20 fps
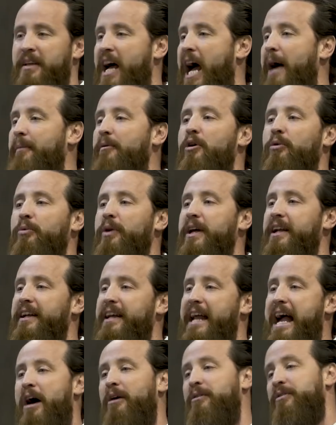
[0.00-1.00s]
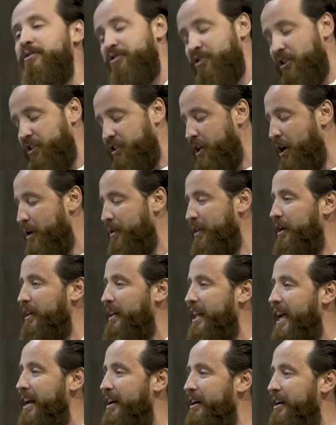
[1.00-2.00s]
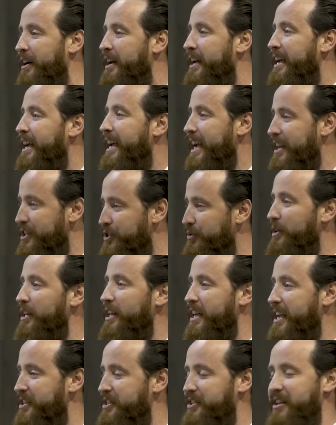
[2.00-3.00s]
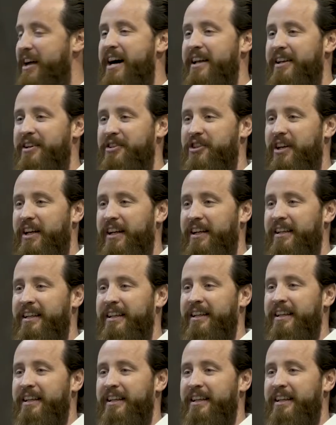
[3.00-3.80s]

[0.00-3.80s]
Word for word: I won't read it now. Just go there later. It's really astonishing.